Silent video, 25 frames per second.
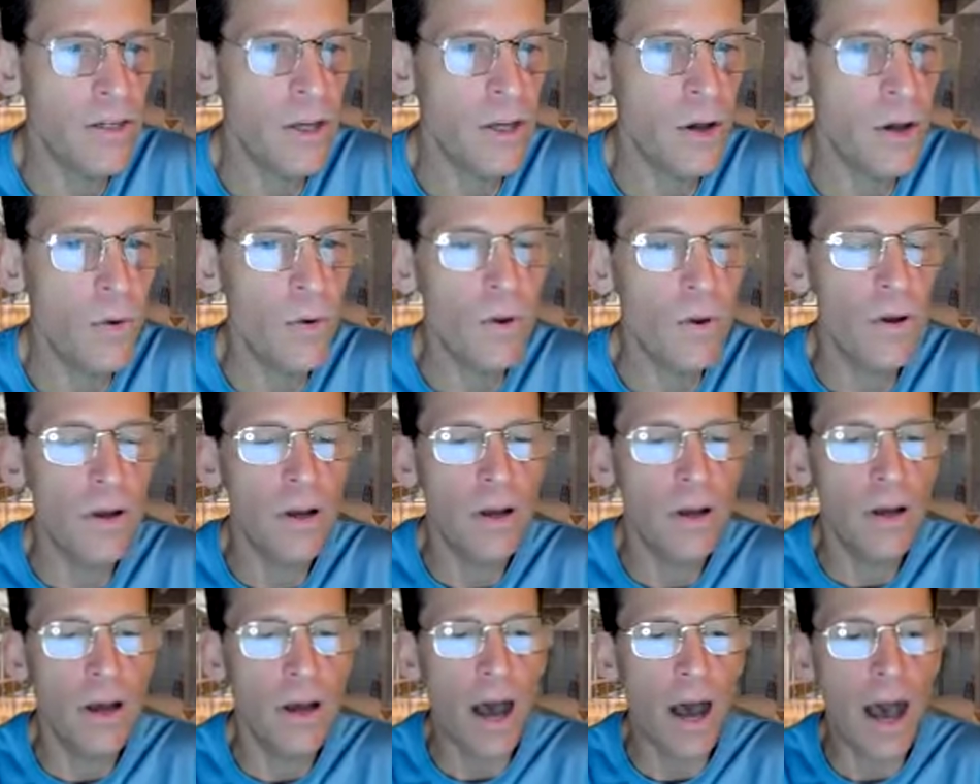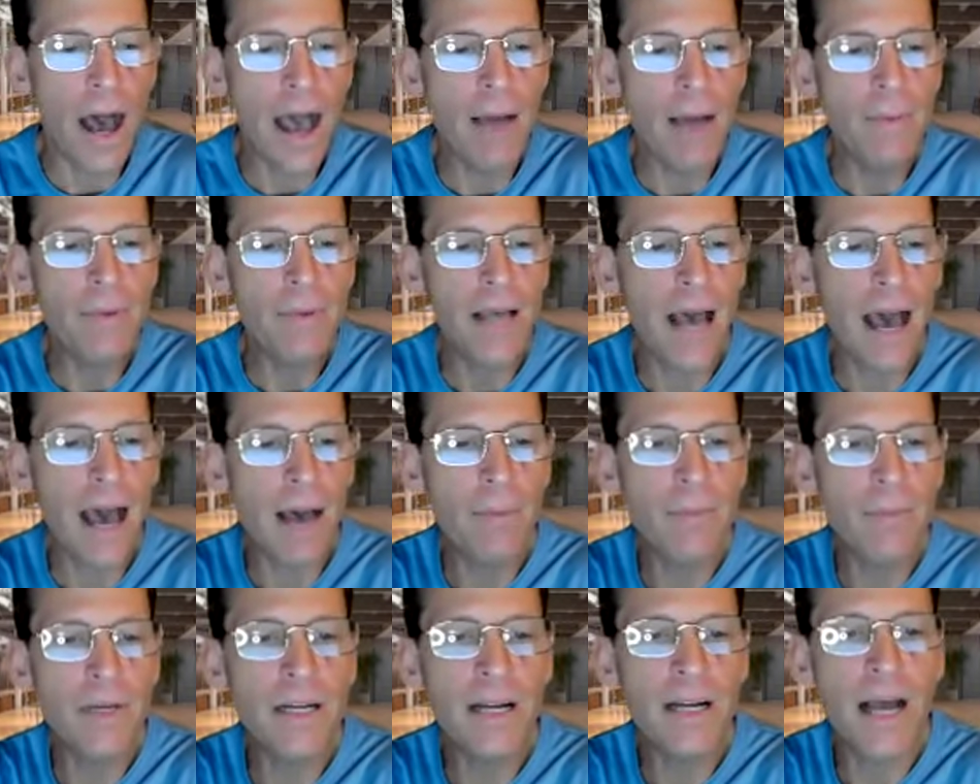so I'm
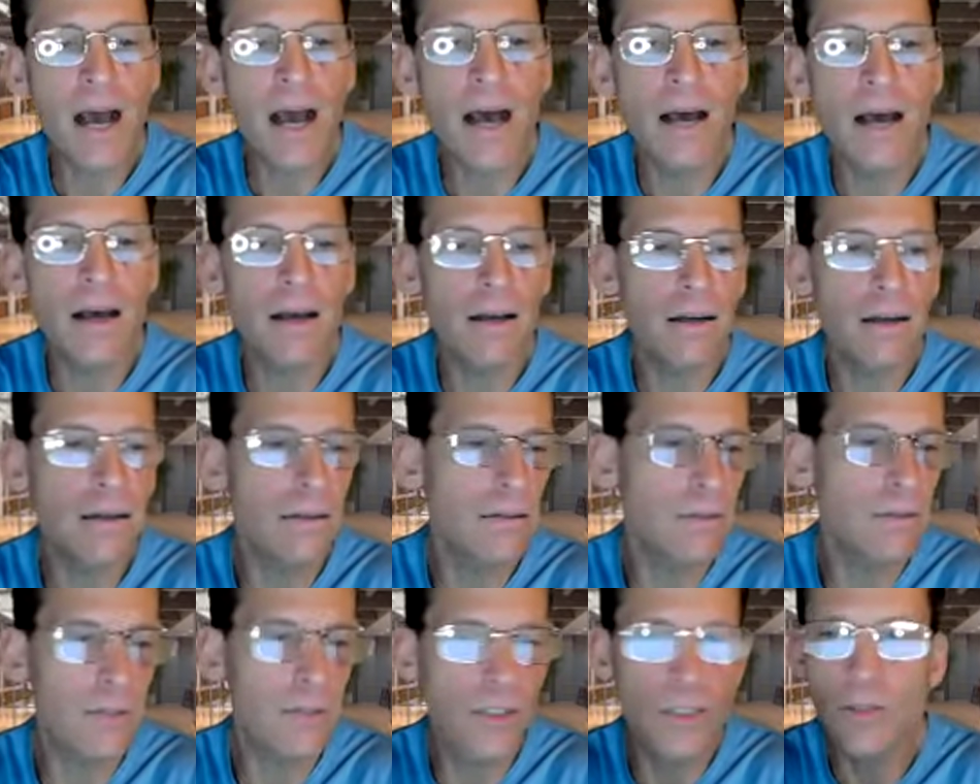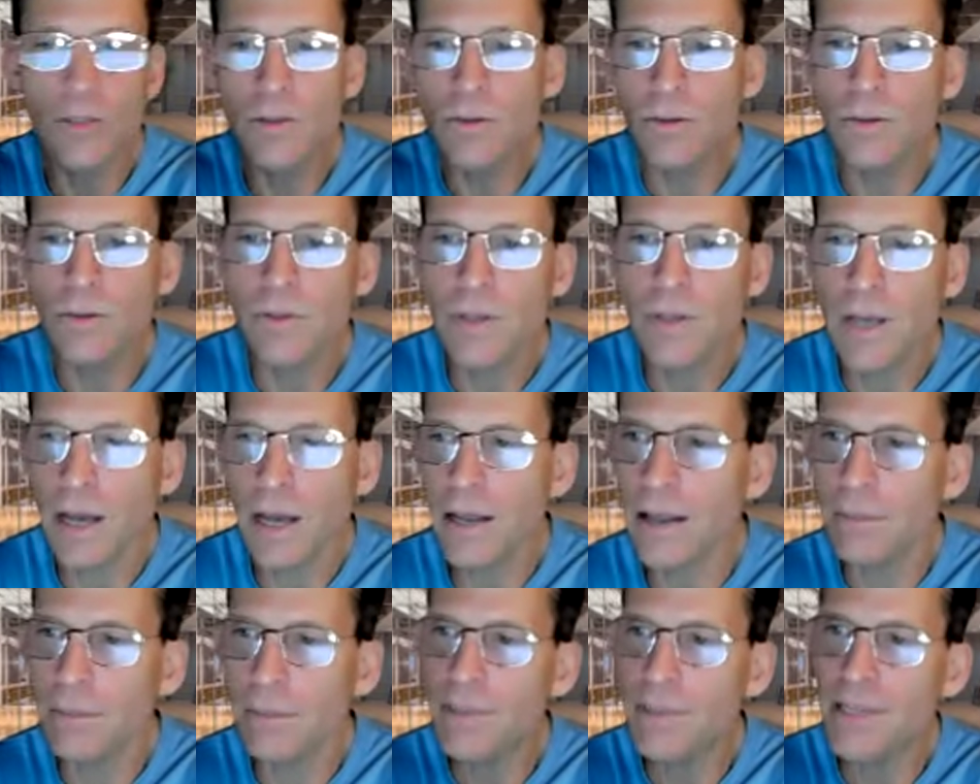I'm gonna do.
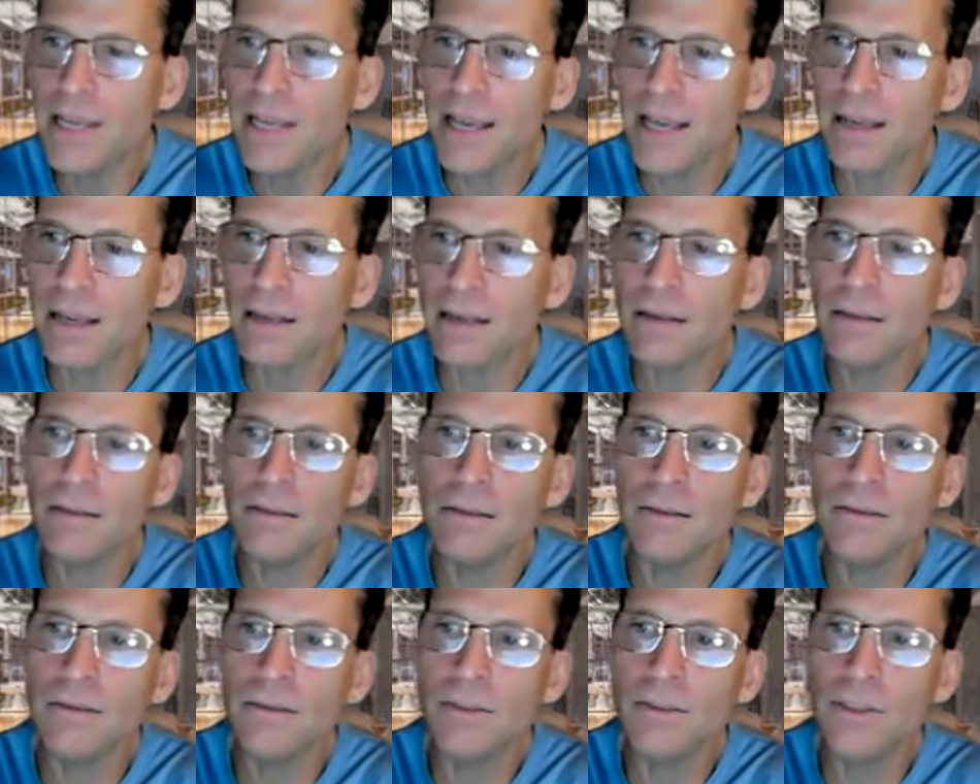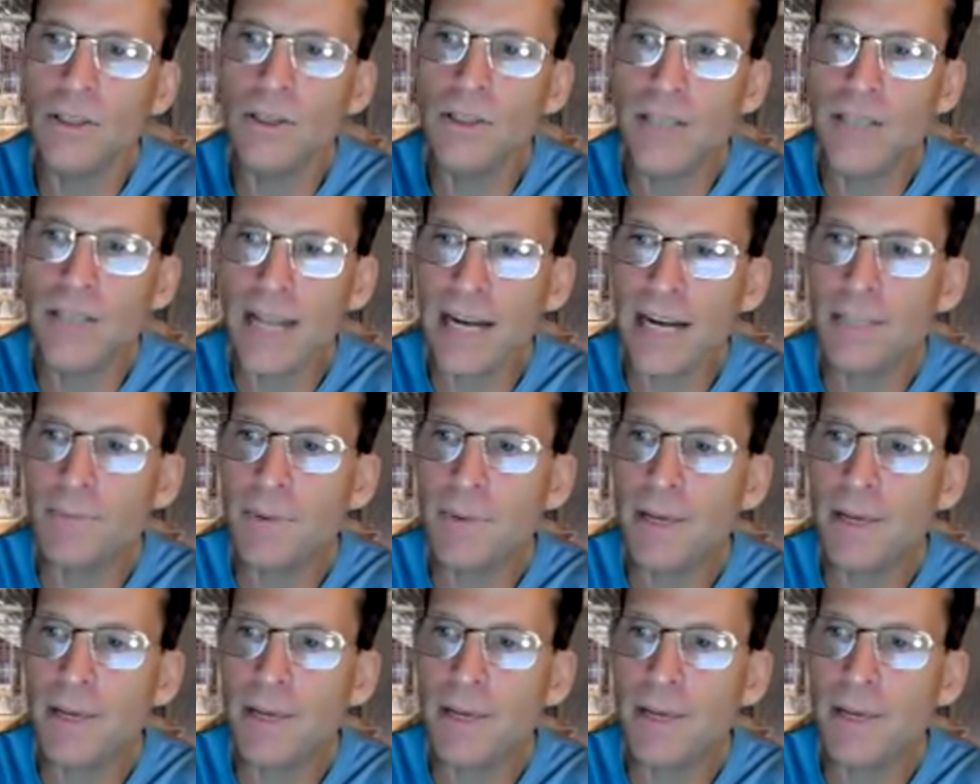I'm saying your data